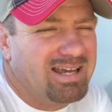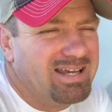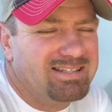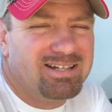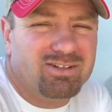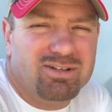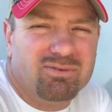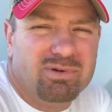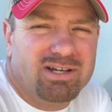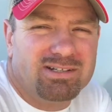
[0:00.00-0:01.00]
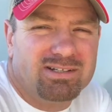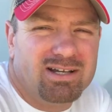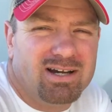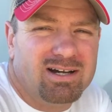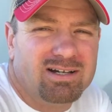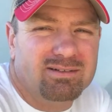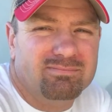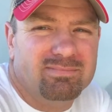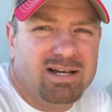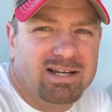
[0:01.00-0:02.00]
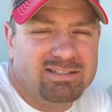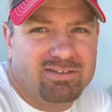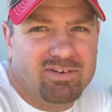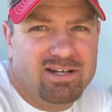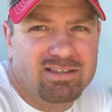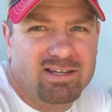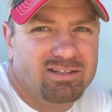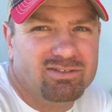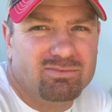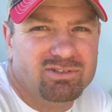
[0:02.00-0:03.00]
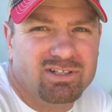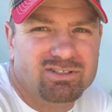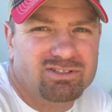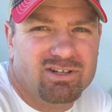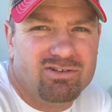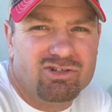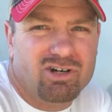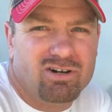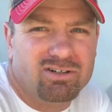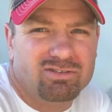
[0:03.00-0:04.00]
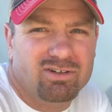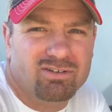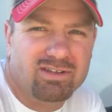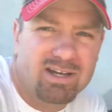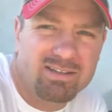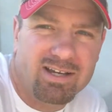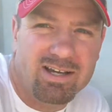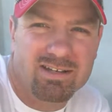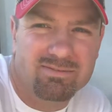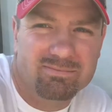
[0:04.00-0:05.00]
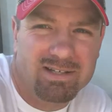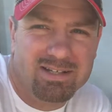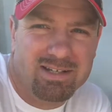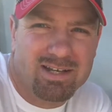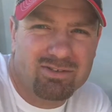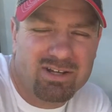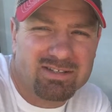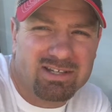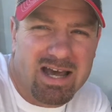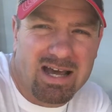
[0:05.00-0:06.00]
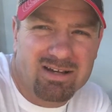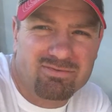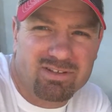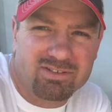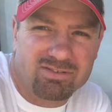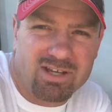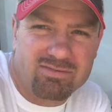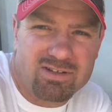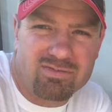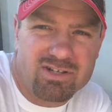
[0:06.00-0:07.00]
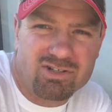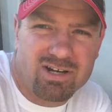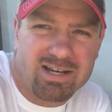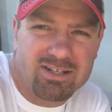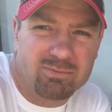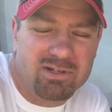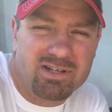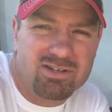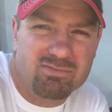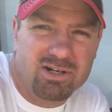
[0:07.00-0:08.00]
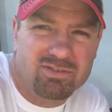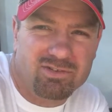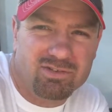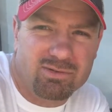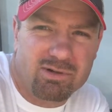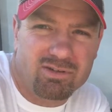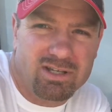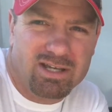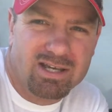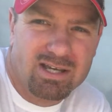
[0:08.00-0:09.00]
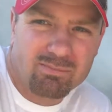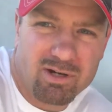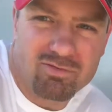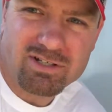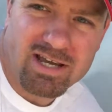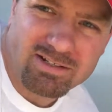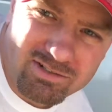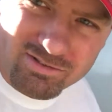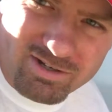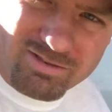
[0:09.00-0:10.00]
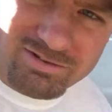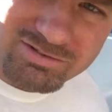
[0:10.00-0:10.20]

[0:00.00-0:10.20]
It did a little bit. I guess if anything, it's almost like just another chalk, so that kind of, it was nice to have as a safety feature, I guess, but it didn't do much for stability. But if we take just another